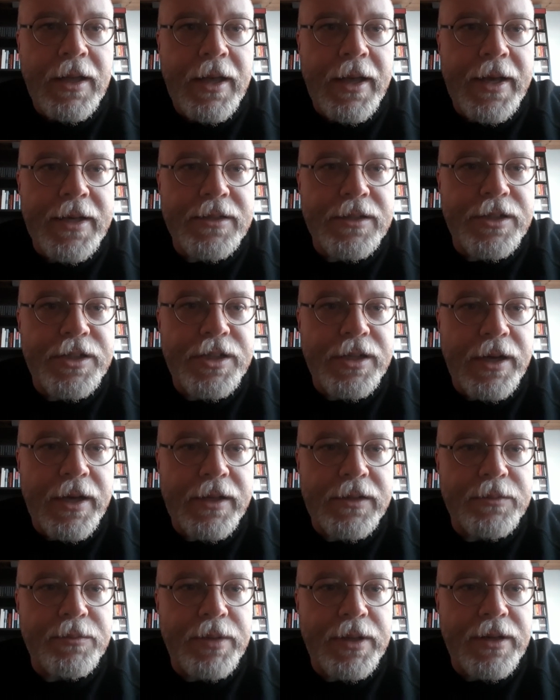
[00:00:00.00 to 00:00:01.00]
as a
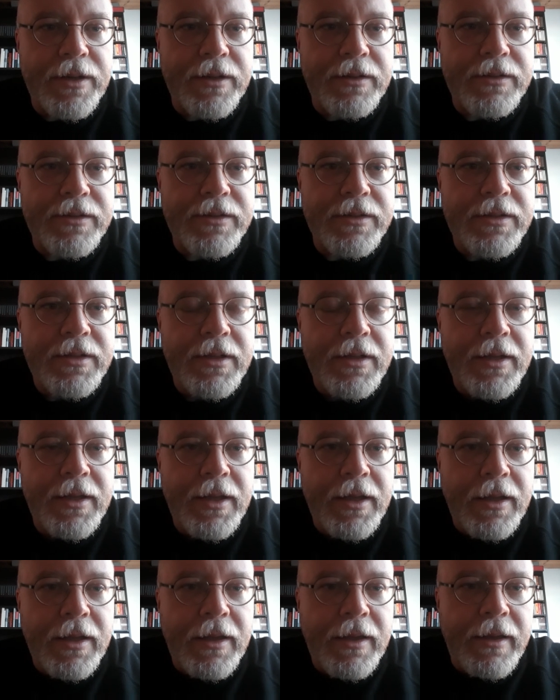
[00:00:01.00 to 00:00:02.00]
child, because
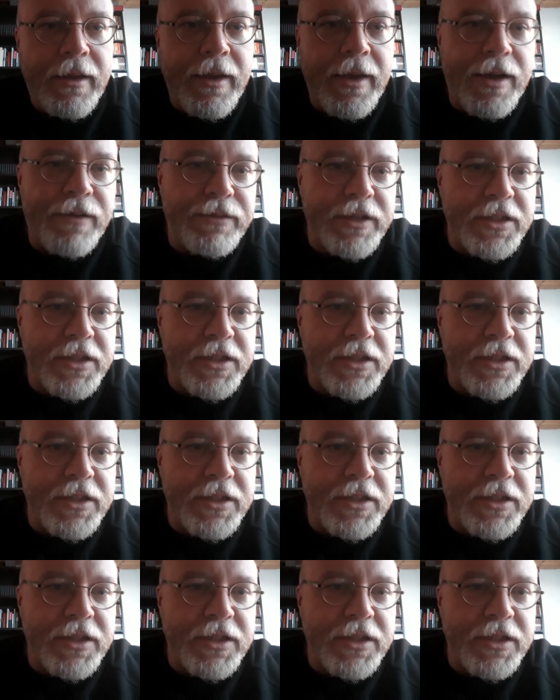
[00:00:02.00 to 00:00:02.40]
every